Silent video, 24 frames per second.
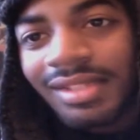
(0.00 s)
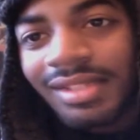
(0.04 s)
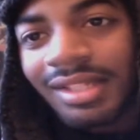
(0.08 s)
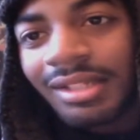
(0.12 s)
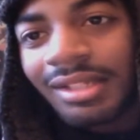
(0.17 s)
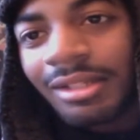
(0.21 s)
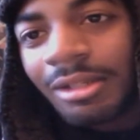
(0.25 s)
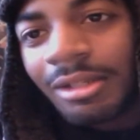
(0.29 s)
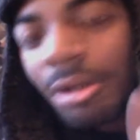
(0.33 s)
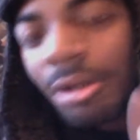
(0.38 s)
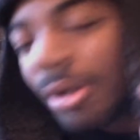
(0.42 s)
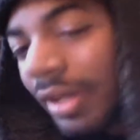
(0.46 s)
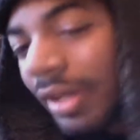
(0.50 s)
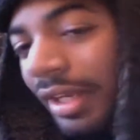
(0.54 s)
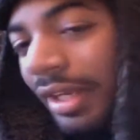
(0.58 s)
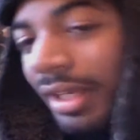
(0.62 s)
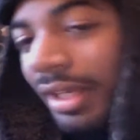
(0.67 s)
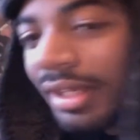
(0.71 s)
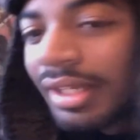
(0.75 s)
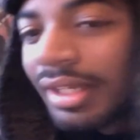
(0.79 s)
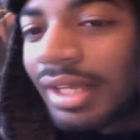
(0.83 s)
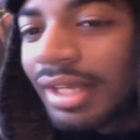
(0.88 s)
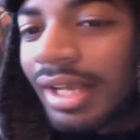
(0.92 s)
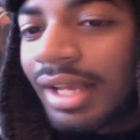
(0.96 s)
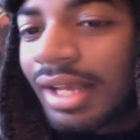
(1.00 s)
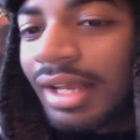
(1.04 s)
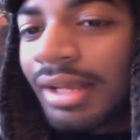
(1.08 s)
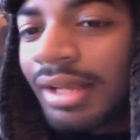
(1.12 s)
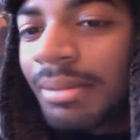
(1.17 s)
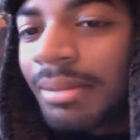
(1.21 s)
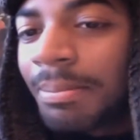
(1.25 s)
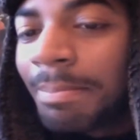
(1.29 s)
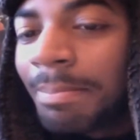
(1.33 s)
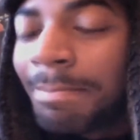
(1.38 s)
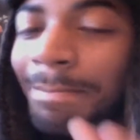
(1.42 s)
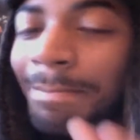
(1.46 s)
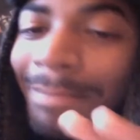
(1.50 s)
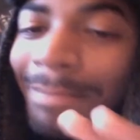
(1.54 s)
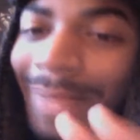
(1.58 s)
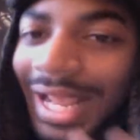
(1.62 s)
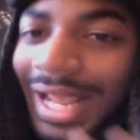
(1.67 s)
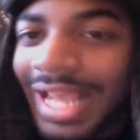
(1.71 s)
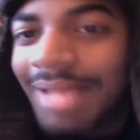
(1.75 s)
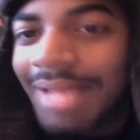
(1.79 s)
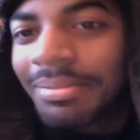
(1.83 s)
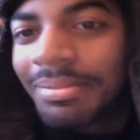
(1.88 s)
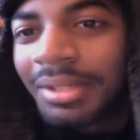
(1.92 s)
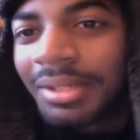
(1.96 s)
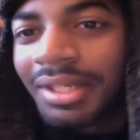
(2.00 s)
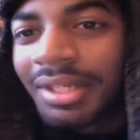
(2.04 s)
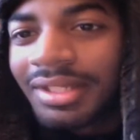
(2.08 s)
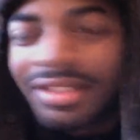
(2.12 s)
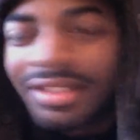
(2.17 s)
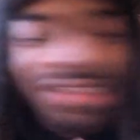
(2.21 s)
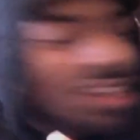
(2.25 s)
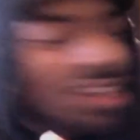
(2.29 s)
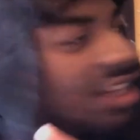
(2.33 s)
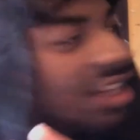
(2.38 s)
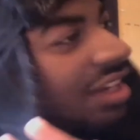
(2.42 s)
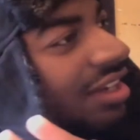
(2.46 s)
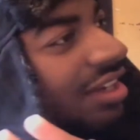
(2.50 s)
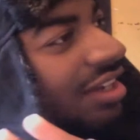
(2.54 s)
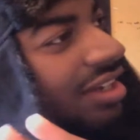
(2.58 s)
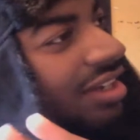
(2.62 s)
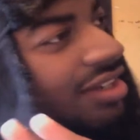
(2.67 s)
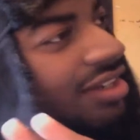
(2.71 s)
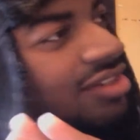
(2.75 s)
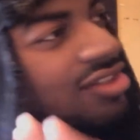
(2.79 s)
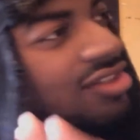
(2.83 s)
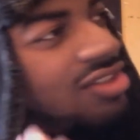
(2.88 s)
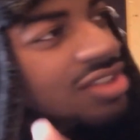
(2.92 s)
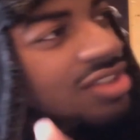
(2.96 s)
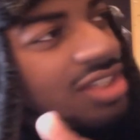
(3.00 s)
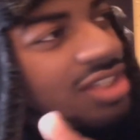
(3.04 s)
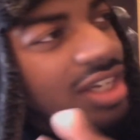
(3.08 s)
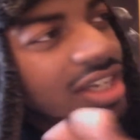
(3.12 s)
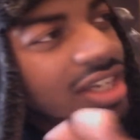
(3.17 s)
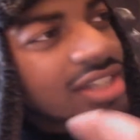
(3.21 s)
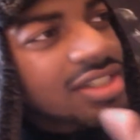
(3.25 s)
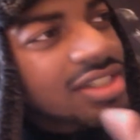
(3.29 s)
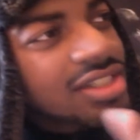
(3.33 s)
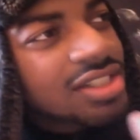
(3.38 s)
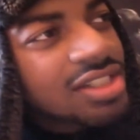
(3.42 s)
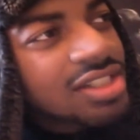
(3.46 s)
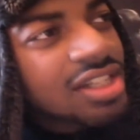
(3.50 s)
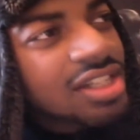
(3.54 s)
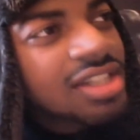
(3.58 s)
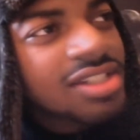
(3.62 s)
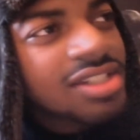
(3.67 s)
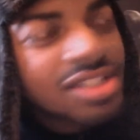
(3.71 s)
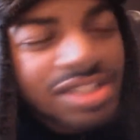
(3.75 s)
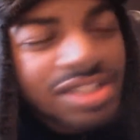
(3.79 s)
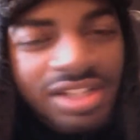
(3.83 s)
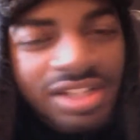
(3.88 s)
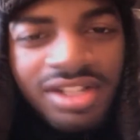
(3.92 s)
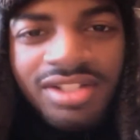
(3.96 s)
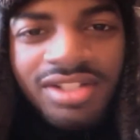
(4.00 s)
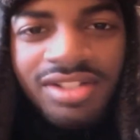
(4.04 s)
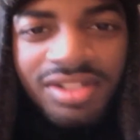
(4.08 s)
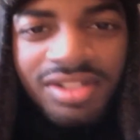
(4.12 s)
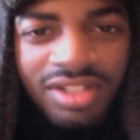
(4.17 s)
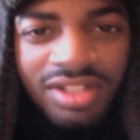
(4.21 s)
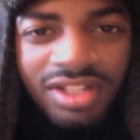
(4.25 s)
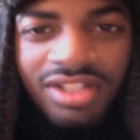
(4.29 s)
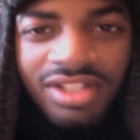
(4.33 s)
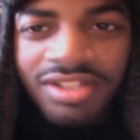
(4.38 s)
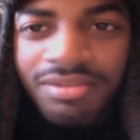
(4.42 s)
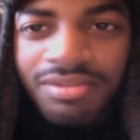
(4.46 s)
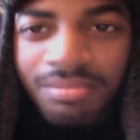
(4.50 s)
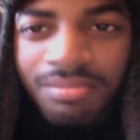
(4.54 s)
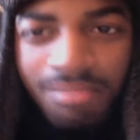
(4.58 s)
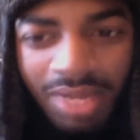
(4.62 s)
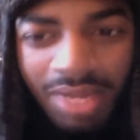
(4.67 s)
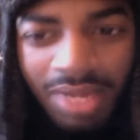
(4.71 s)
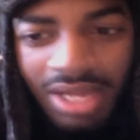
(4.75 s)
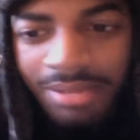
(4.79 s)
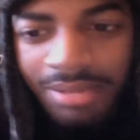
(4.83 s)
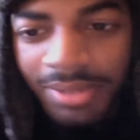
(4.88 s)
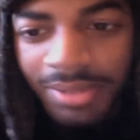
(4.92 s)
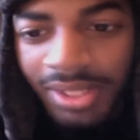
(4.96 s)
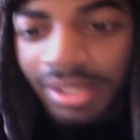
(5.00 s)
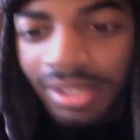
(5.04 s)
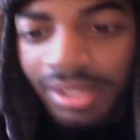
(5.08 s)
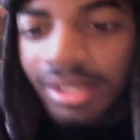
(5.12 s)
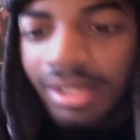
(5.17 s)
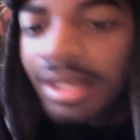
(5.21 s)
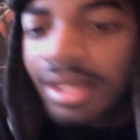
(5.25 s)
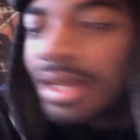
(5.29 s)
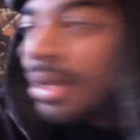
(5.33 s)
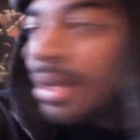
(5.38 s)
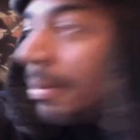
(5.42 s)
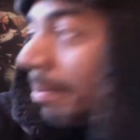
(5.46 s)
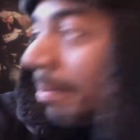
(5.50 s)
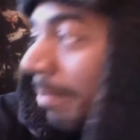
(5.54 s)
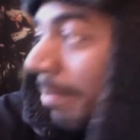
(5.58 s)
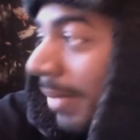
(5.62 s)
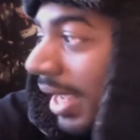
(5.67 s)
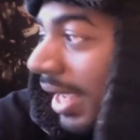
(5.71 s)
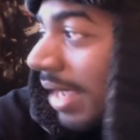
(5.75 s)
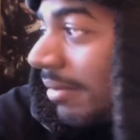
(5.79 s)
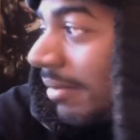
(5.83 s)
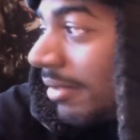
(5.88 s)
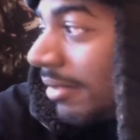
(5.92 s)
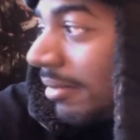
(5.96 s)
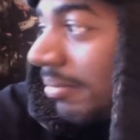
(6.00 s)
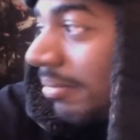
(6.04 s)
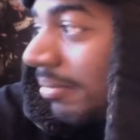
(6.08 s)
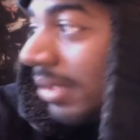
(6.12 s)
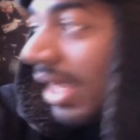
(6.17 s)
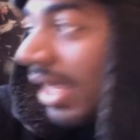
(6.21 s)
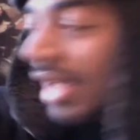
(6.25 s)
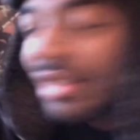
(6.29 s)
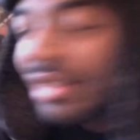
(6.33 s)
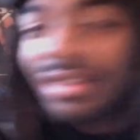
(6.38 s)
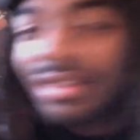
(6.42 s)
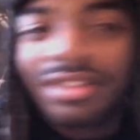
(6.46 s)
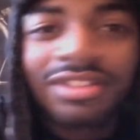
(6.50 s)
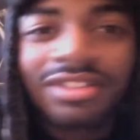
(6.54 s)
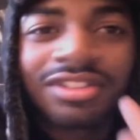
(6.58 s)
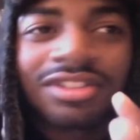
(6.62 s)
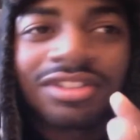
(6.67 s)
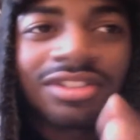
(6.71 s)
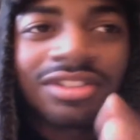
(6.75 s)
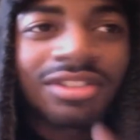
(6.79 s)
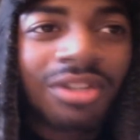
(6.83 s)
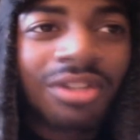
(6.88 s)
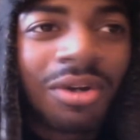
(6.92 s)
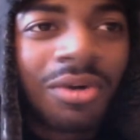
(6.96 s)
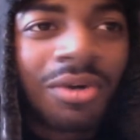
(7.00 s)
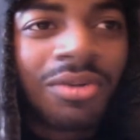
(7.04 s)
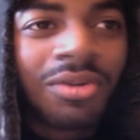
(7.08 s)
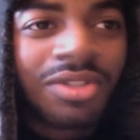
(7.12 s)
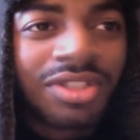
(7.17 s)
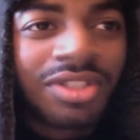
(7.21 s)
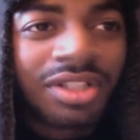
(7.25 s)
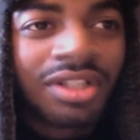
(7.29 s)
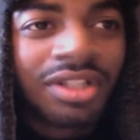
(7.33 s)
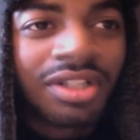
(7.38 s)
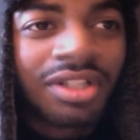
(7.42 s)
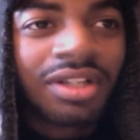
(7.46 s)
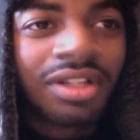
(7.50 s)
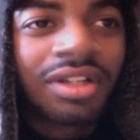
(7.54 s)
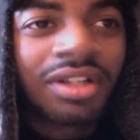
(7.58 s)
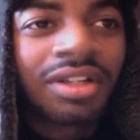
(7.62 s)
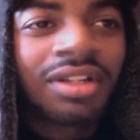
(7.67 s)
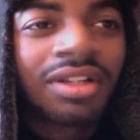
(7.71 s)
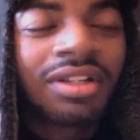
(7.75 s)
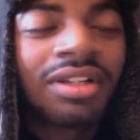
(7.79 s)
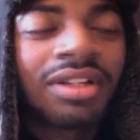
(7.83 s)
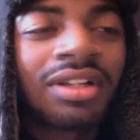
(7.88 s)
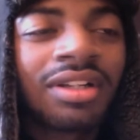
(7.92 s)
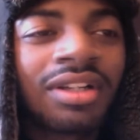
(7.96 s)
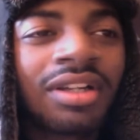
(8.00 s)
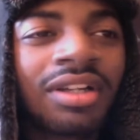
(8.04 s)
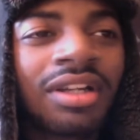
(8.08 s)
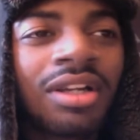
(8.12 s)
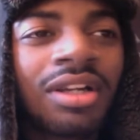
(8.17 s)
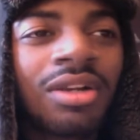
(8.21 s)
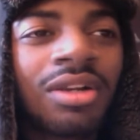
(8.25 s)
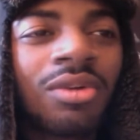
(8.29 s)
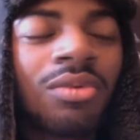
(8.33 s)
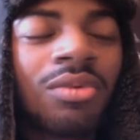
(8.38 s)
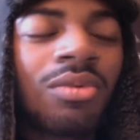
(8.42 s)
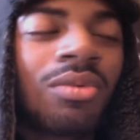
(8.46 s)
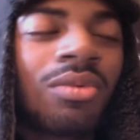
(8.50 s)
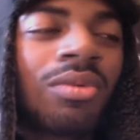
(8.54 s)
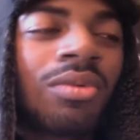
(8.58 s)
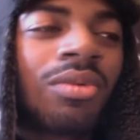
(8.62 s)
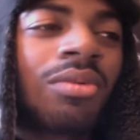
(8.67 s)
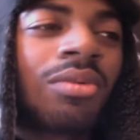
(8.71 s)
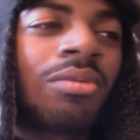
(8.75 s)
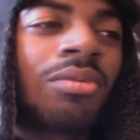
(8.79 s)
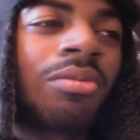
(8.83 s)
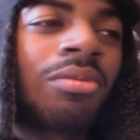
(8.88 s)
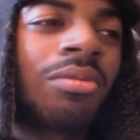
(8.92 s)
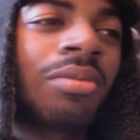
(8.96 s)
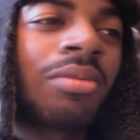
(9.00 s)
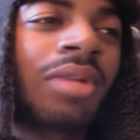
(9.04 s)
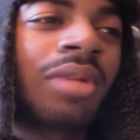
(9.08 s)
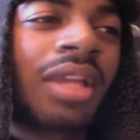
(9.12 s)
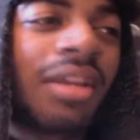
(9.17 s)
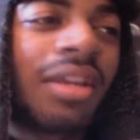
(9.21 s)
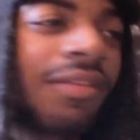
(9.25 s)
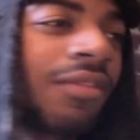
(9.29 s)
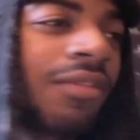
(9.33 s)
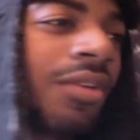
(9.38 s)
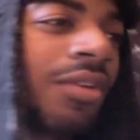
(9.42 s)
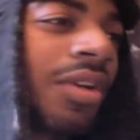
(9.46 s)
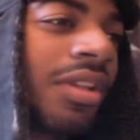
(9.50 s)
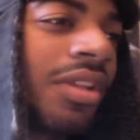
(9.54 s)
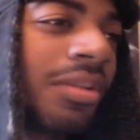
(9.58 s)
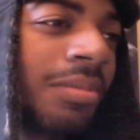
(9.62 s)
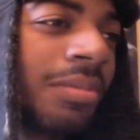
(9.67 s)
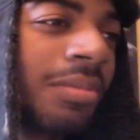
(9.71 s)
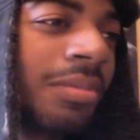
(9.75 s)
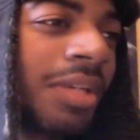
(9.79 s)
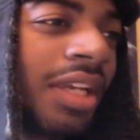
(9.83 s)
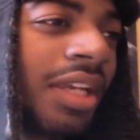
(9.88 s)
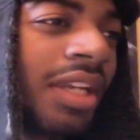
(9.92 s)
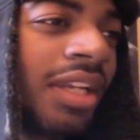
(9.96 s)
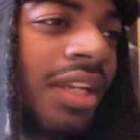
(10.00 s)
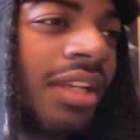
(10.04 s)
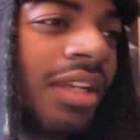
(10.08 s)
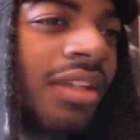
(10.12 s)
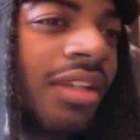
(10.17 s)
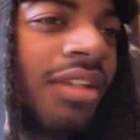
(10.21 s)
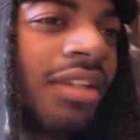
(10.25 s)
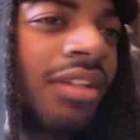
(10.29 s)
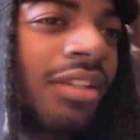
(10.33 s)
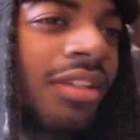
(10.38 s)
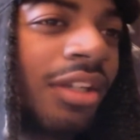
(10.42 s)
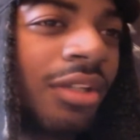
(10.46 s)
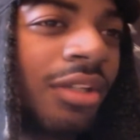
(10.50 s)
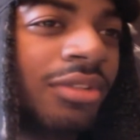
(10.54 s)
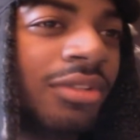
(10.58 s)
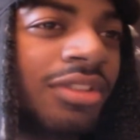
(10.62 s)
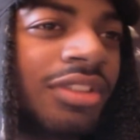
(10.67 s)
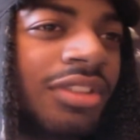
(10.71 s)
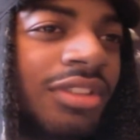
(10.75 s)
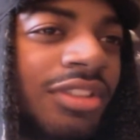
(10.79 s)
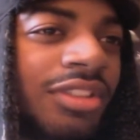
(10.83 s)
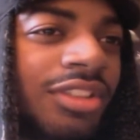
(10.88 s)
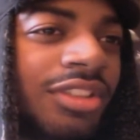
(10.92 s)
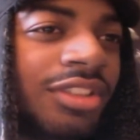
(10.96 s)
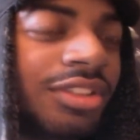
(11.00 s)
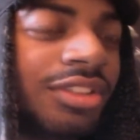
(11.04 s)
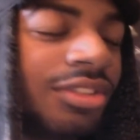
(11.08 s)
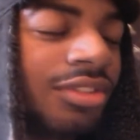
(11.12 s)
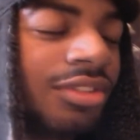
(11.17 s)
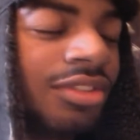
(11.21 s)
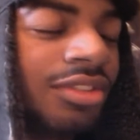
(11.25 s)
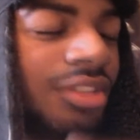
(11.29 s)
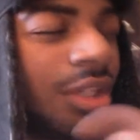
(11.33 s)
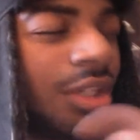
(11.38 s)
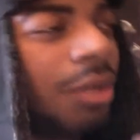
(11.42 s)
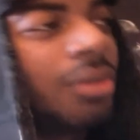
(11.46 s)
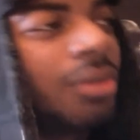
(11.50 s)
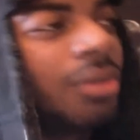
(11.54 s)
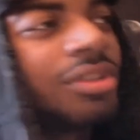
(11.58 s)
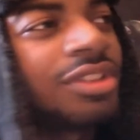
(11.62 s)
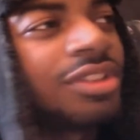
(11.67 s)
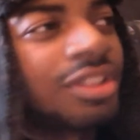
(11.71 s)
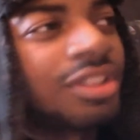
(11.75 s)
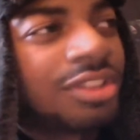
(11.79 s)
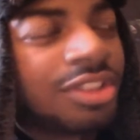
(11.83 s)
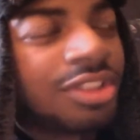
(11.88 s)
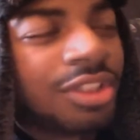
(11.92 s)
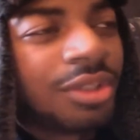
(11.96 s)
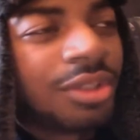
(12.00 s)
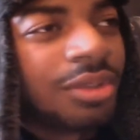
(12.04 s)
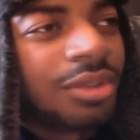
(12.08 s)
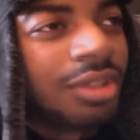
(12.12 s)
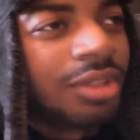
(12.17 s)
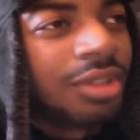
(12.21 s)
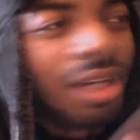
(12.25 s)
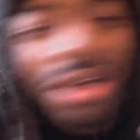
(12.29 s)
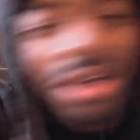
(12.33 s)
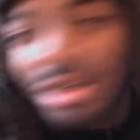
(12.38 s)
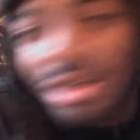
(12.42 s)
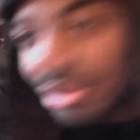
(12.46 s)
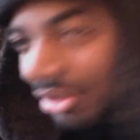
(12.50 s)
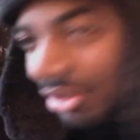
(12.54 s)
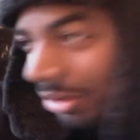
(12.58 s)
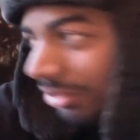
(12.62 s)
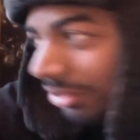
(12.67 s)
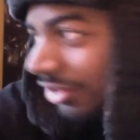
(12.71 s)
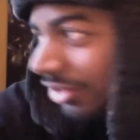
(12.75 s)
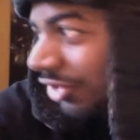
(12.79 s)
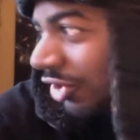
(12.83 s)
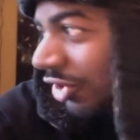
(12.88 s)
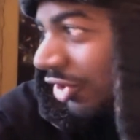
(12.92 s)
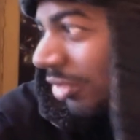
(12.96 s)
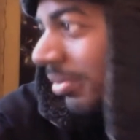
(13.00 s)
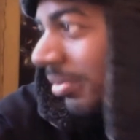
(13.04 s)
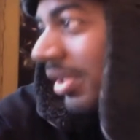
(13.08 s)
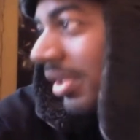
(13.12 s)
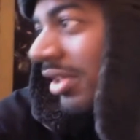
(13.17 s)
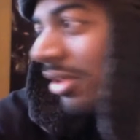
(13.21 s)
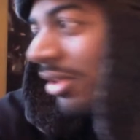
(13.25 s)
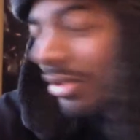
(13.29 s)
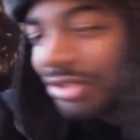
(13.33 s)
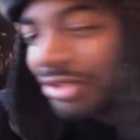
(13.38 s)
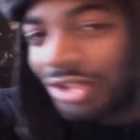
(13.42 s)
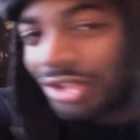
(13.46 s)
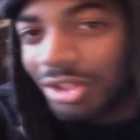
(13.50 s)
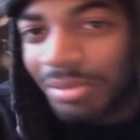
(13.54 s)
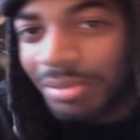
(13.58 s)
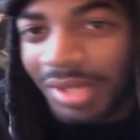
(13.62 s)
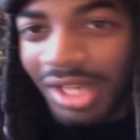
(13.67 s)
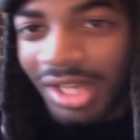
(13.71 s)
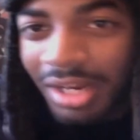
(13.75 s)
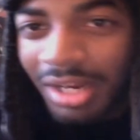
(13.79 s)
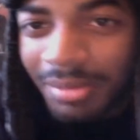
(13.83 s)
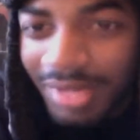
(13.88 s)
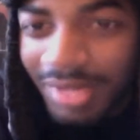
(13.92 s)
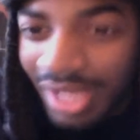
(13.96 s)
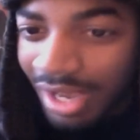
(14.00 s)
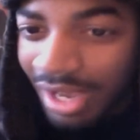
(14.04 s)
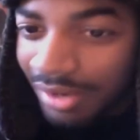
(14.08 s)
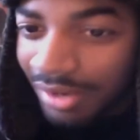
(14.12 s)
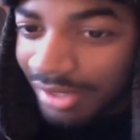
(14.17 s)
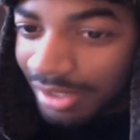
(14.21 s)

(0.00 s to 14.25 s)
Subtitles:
okay, maybe, just maybe. Maybe Blackluster Soldier, Envoy of the Beginning goes to 2. Oh, don't shoot me. Hear me out.